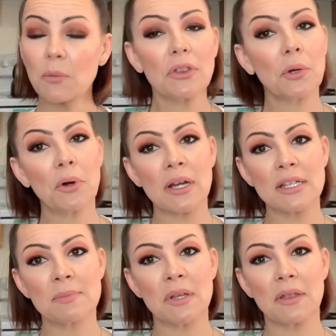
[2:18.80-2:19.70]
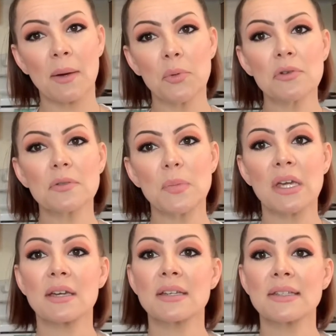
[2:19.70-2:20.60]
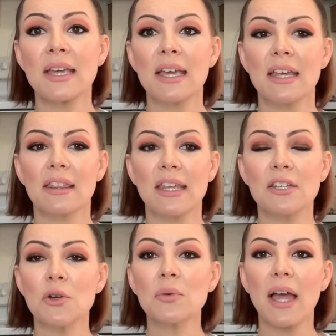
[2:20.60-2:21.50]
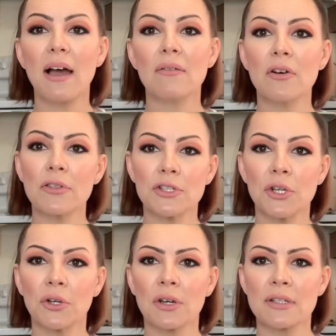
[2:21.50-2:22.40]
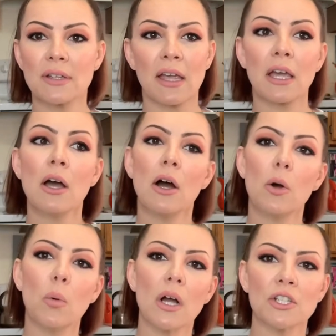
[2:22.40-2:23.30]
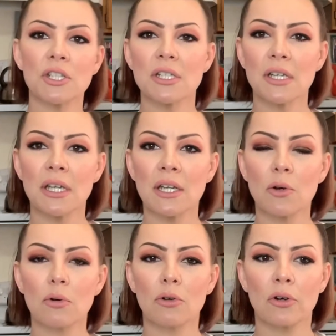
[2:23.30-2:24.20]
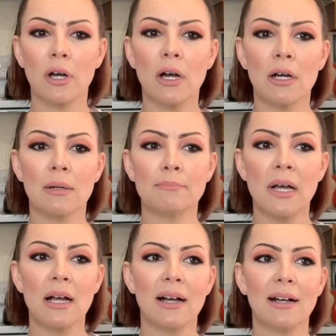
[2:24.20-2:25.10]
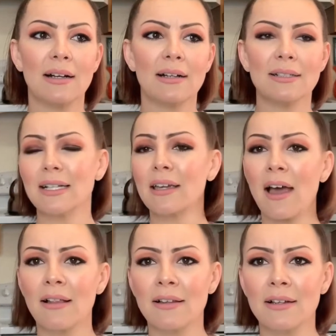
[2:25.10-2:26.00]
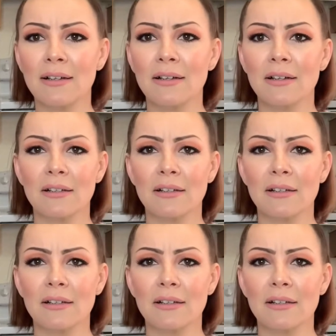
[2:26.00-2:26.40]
with the Granny Smith apples because they don't have all the sugar as like a Washington or a Gala,